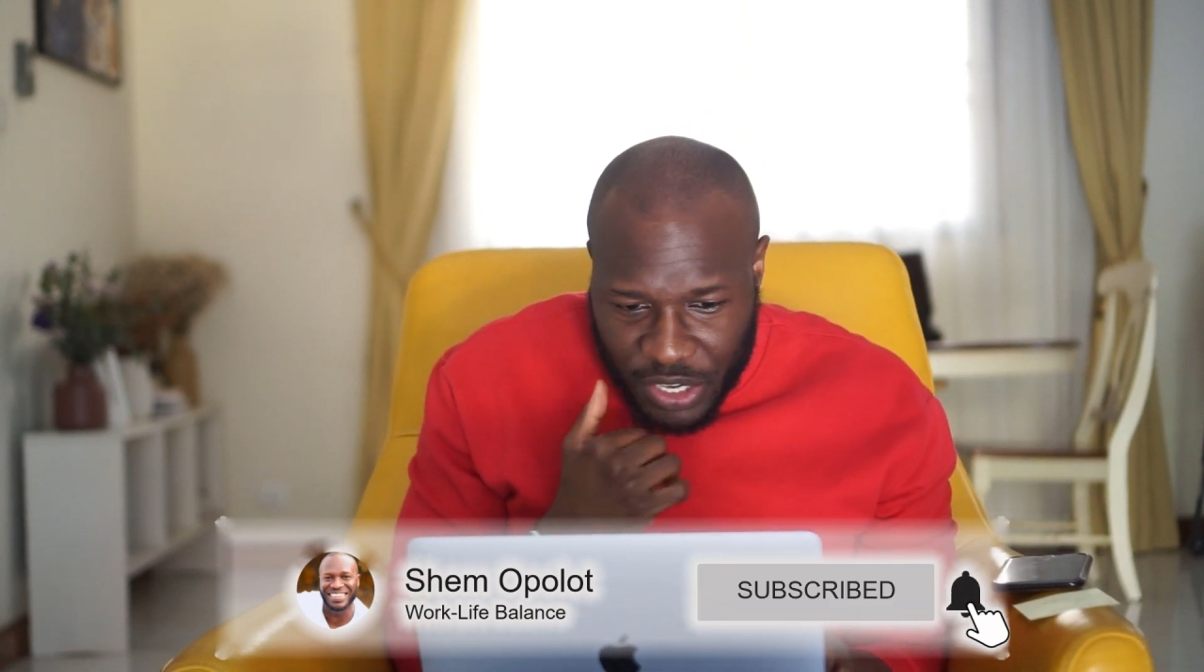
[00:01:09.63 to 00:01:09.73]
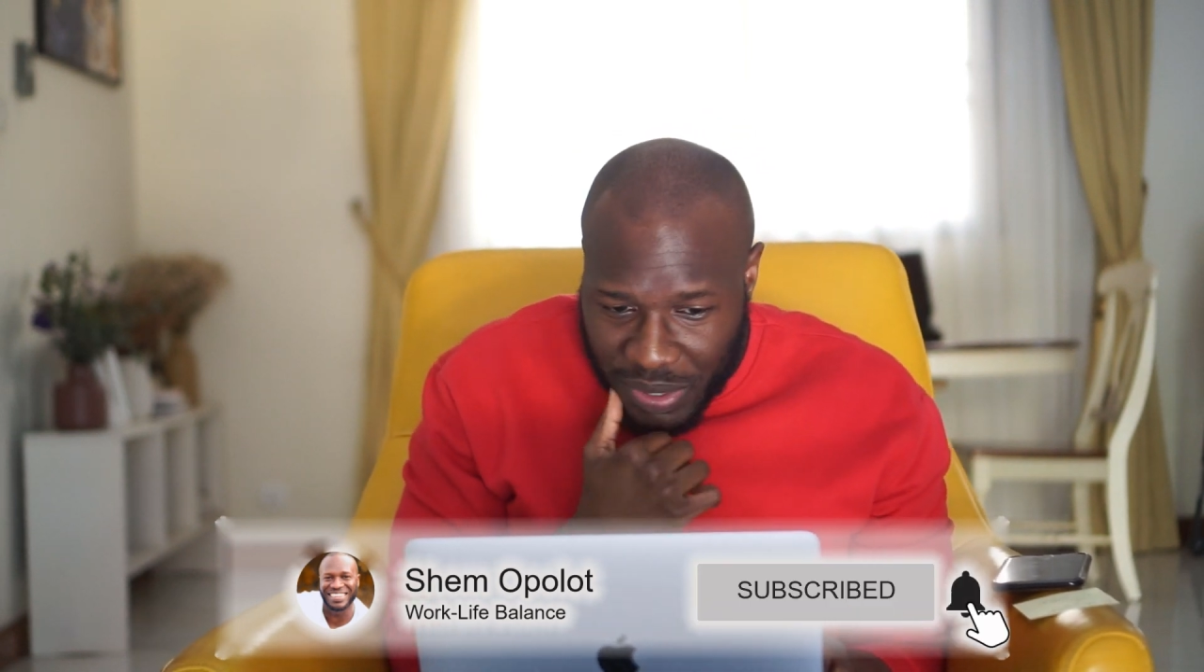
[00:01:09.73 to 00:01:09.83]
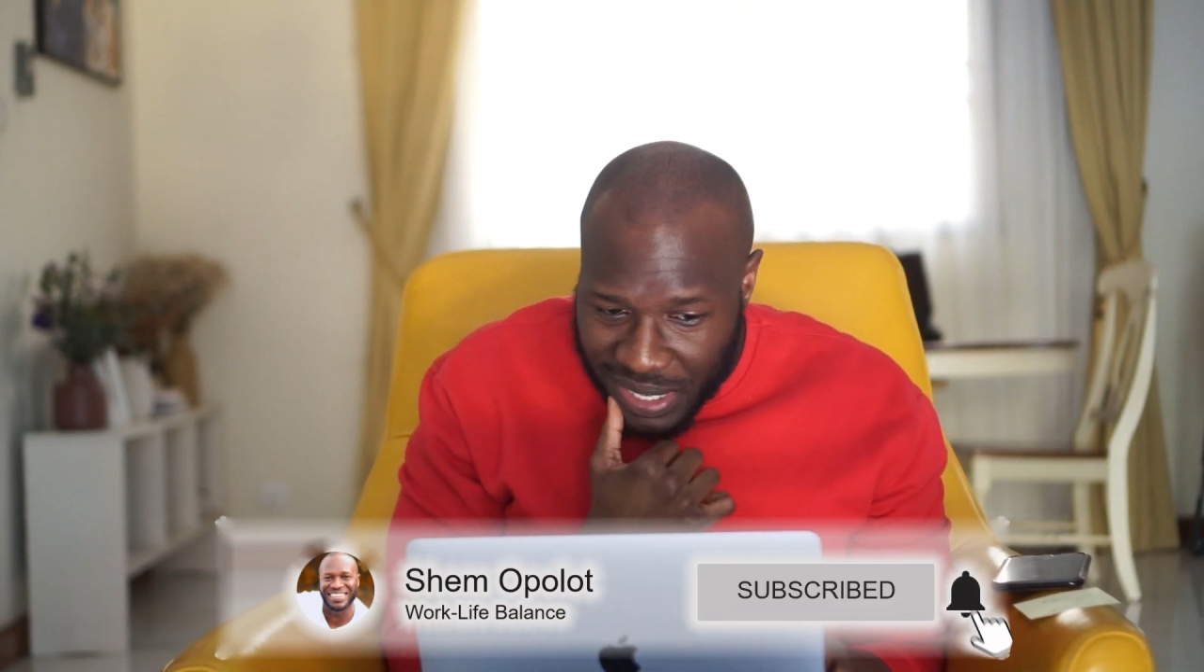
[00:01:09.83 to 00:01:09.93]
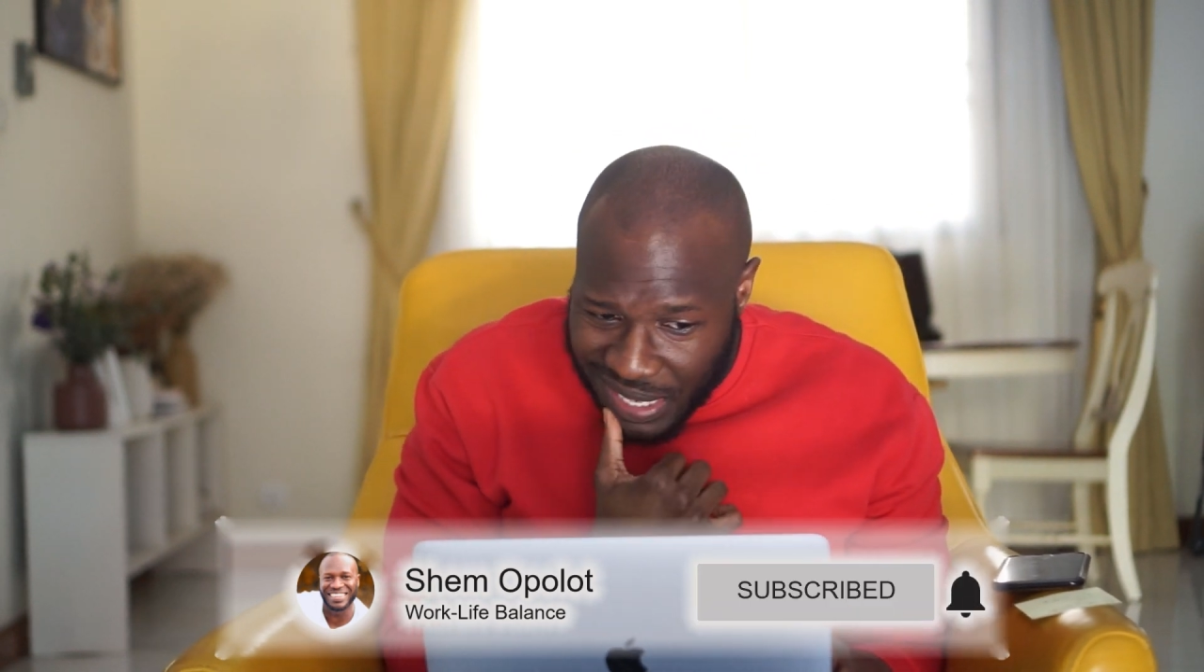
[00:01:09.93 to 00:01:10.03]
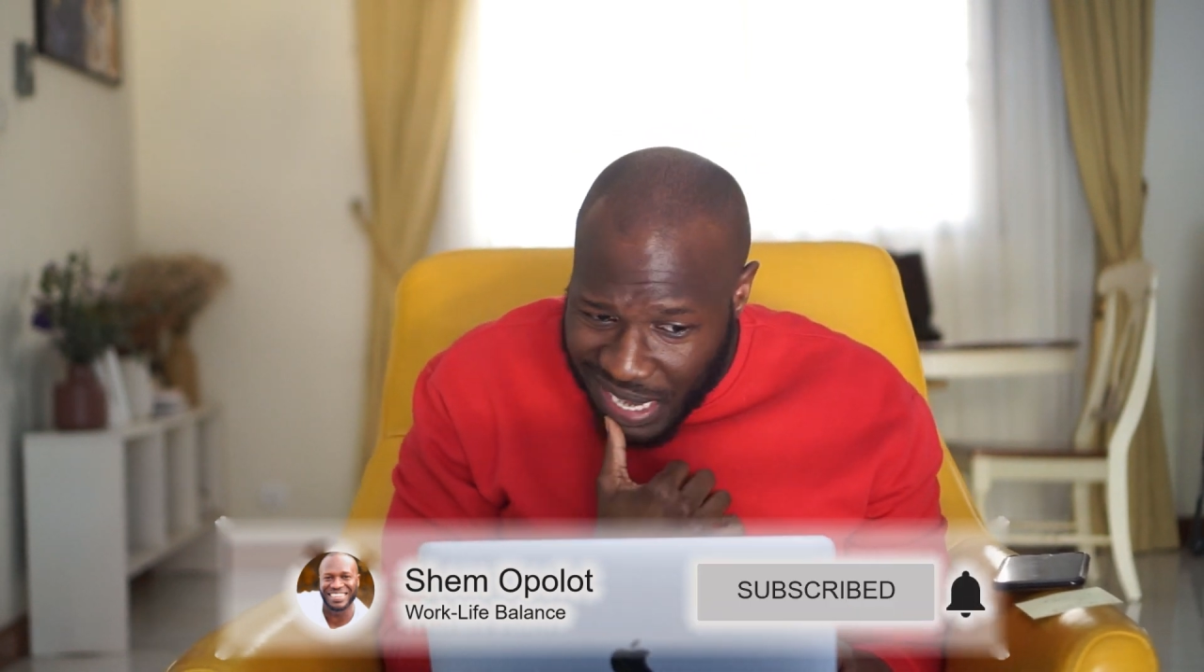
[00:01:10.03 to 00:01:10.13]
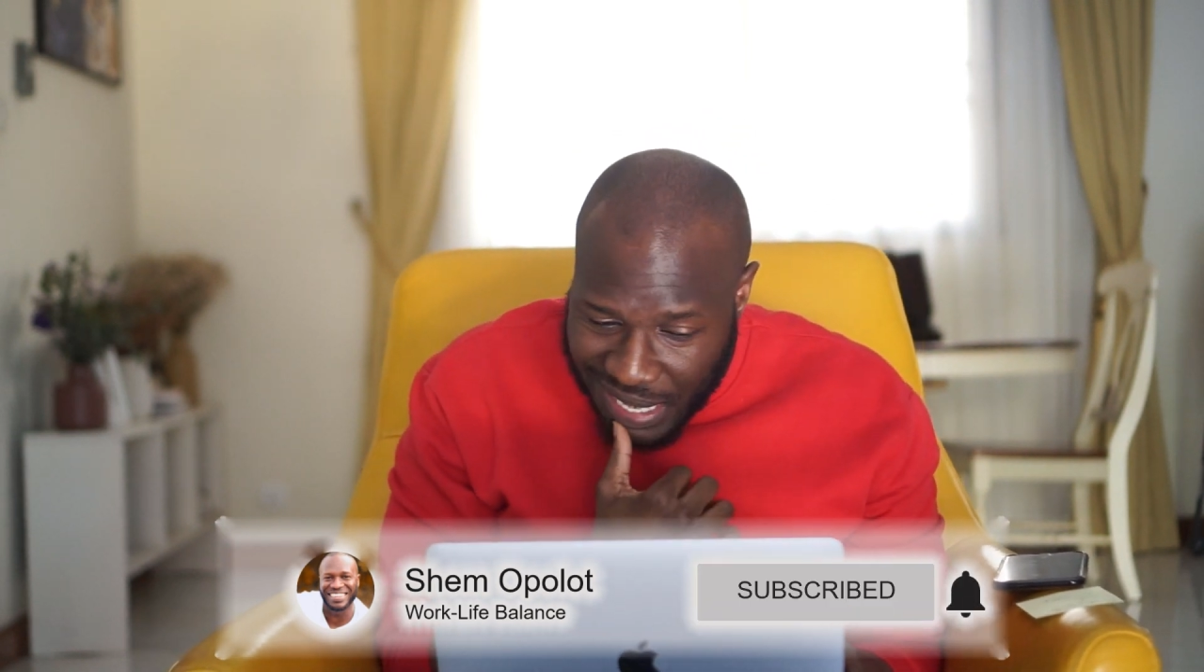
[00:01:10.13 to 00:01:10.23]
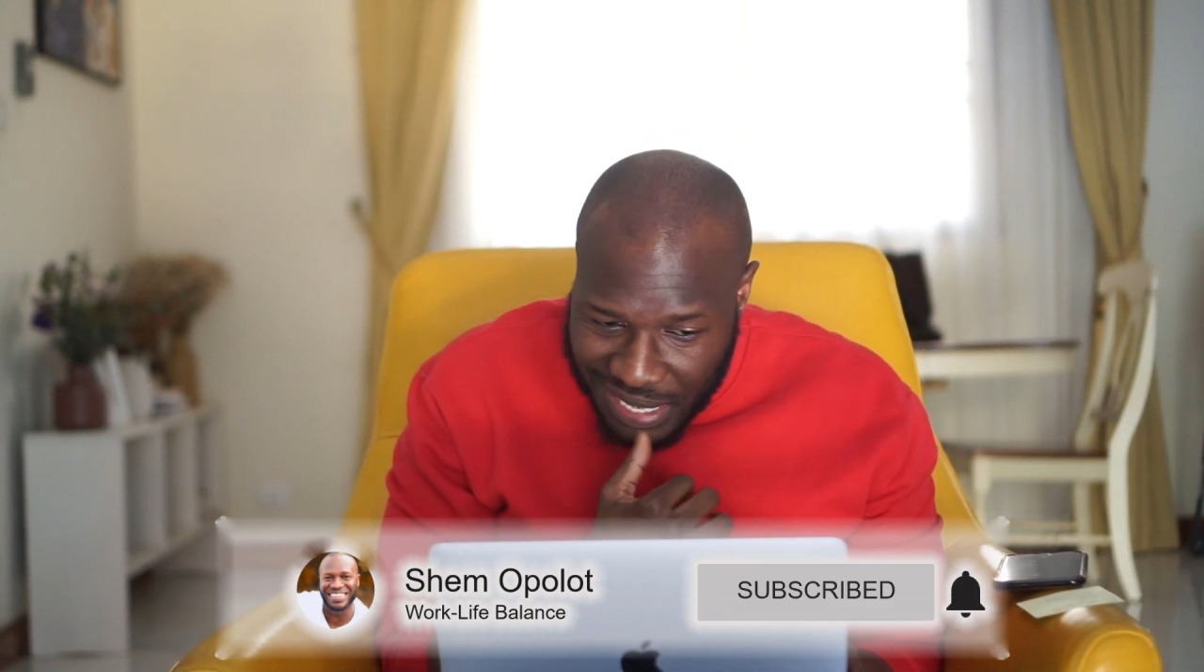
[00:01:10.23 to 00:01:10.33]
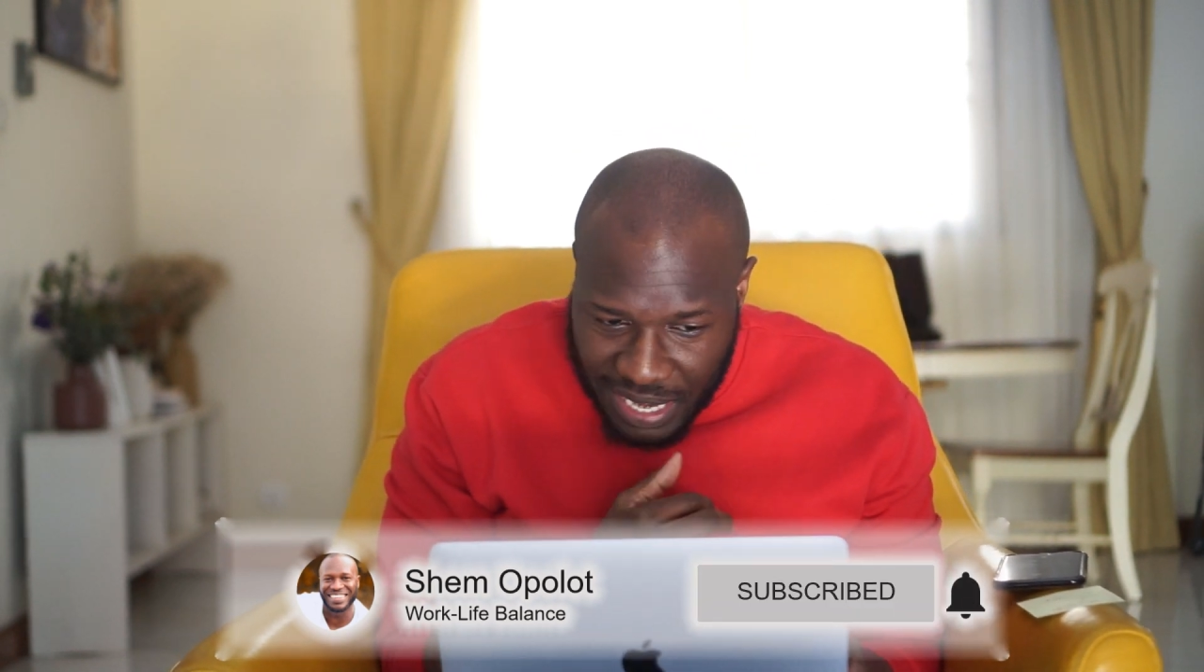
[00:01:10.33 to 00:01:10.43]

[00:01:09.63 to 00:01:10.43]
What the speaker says: to insert,